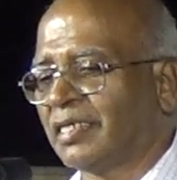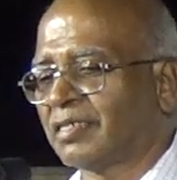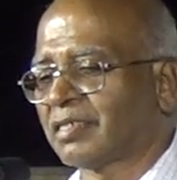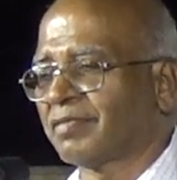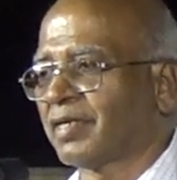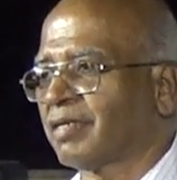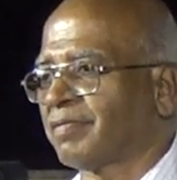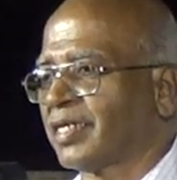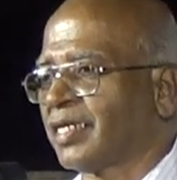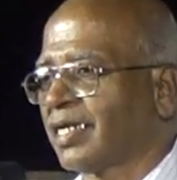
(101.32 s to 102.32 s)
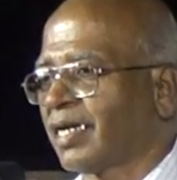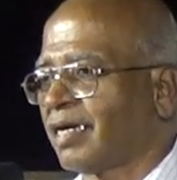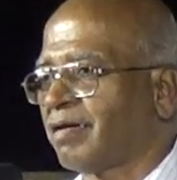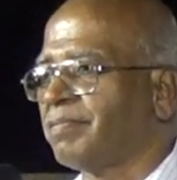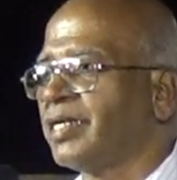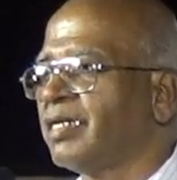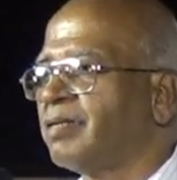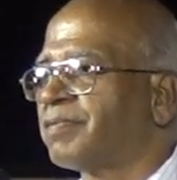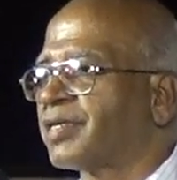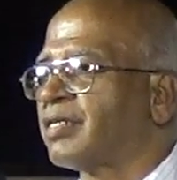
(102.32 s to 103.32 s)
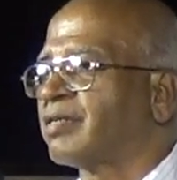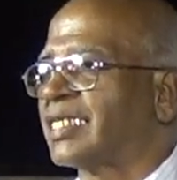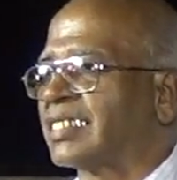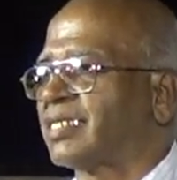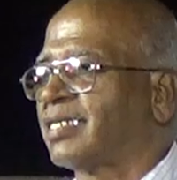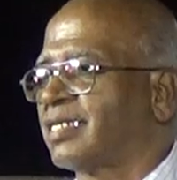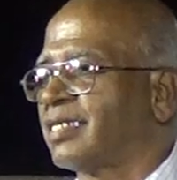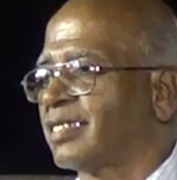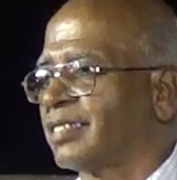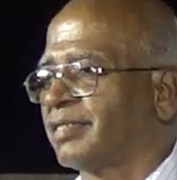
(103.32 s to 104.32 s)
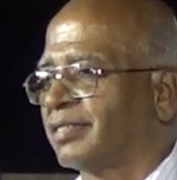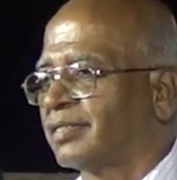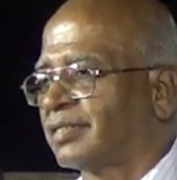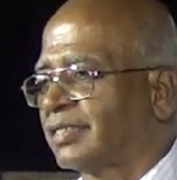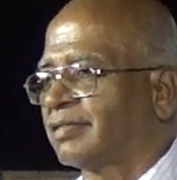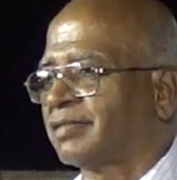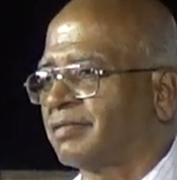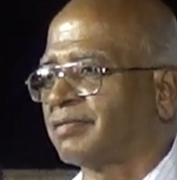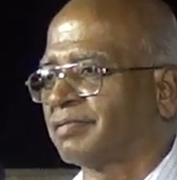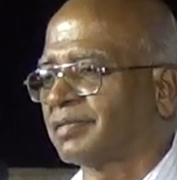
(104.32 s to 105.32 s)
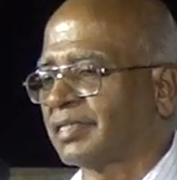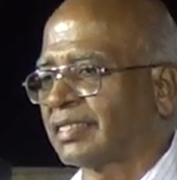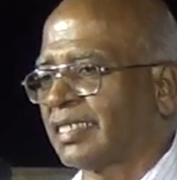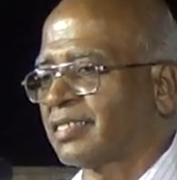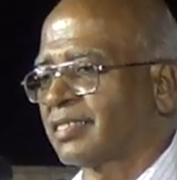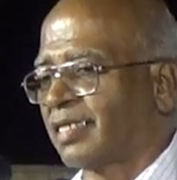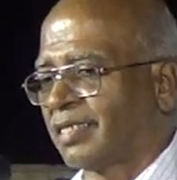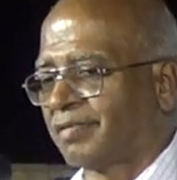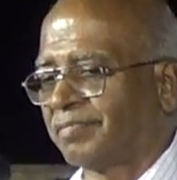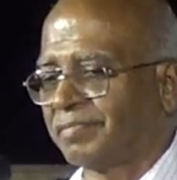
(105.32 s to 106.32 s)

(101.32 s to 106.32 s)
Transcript: see, we have been put into uncertainty, you know, say, since then.